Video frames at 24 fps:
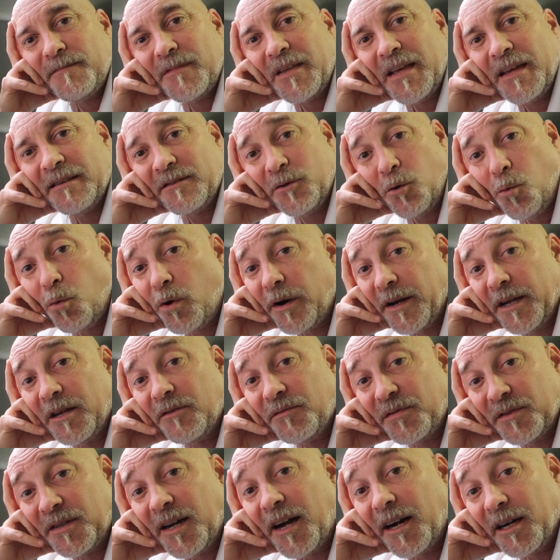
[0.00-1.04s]
as the
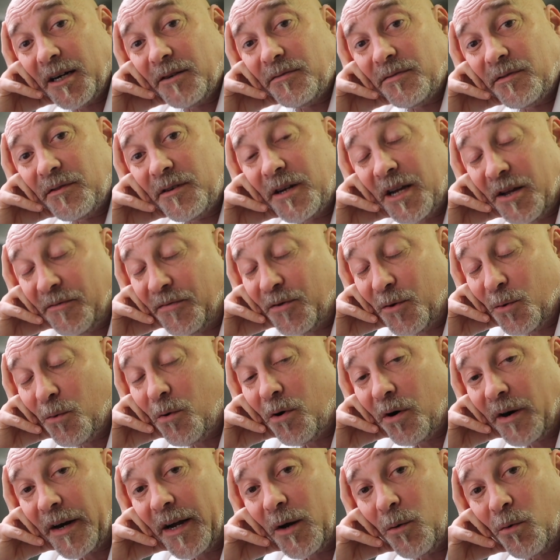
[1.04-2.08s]
working photographer, if you
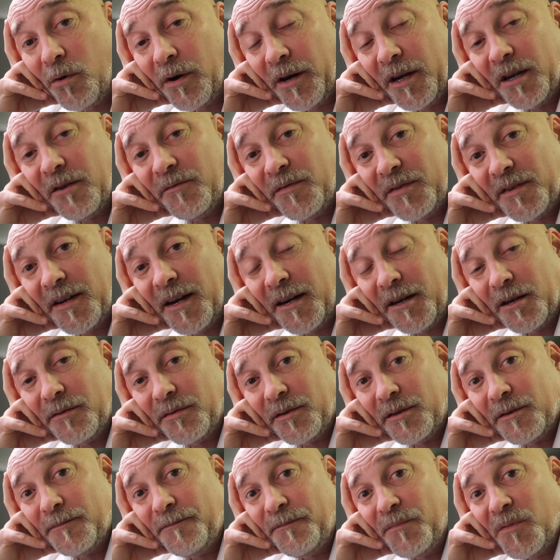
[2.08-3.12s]
are a working
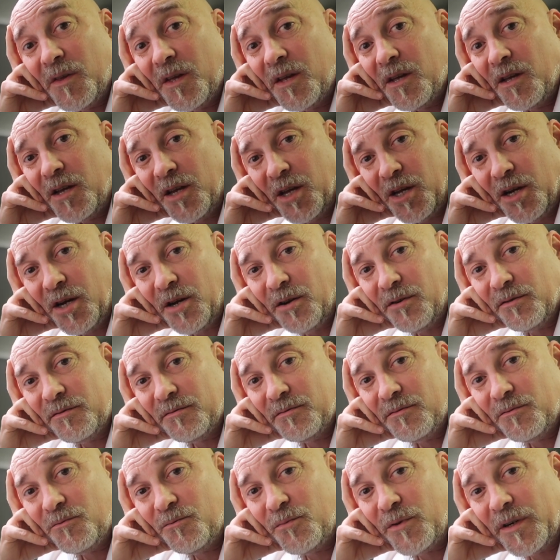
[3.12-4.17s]
photographer? You know,
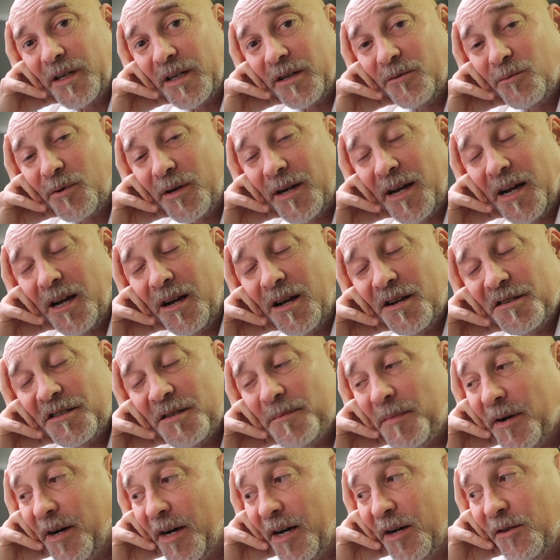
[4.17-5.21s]
we're we're not
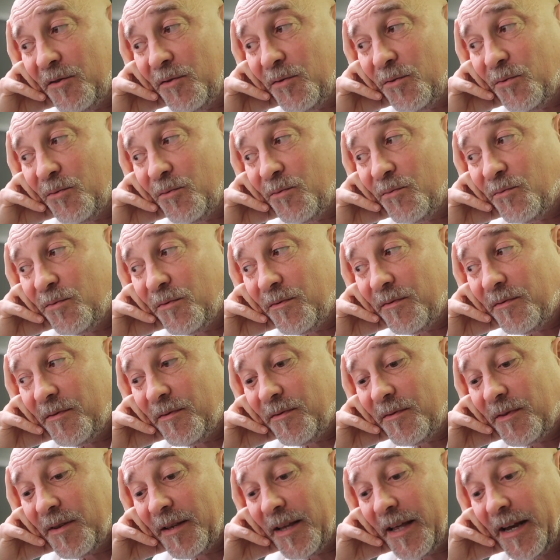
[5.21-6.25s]
customary to
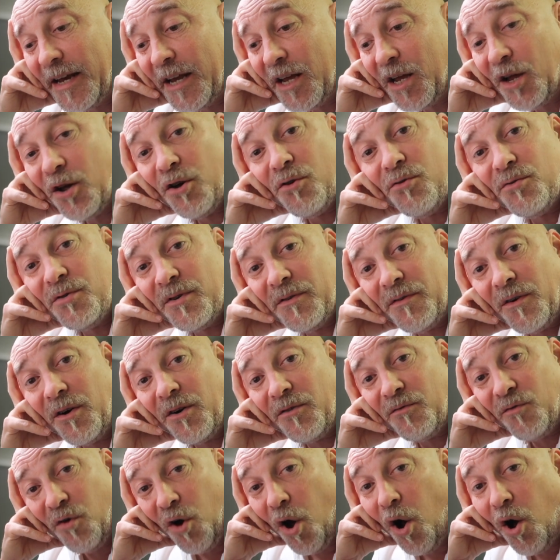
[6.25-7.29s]
letting go of
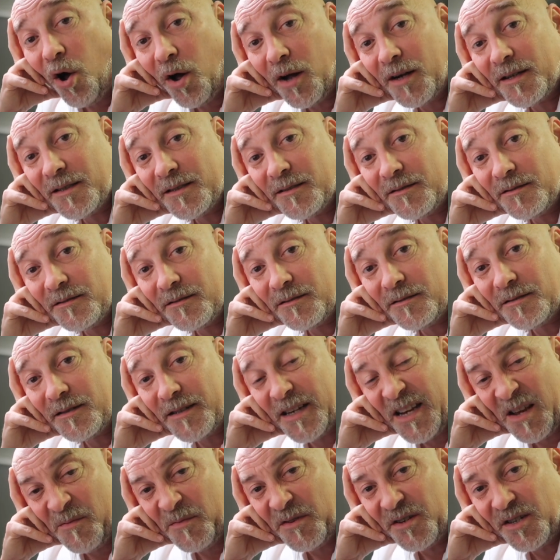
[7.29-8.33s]
our raw
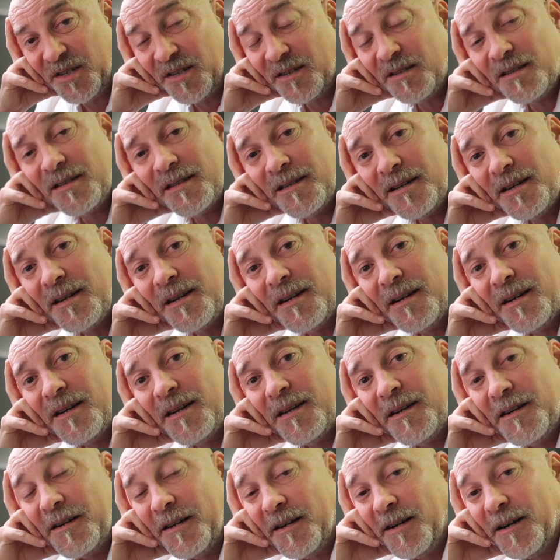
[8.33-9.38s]
images
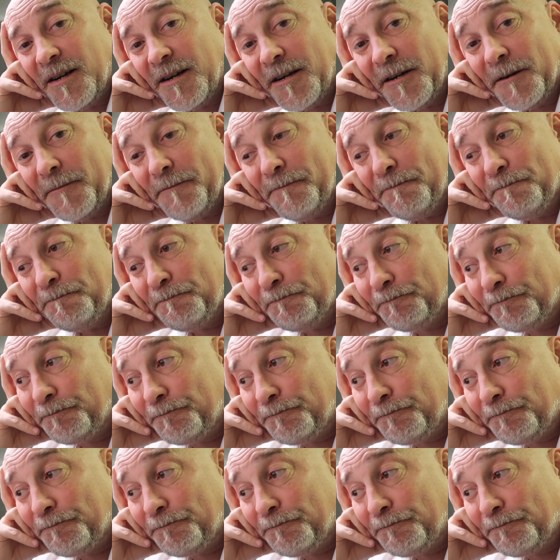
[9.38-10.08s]
um,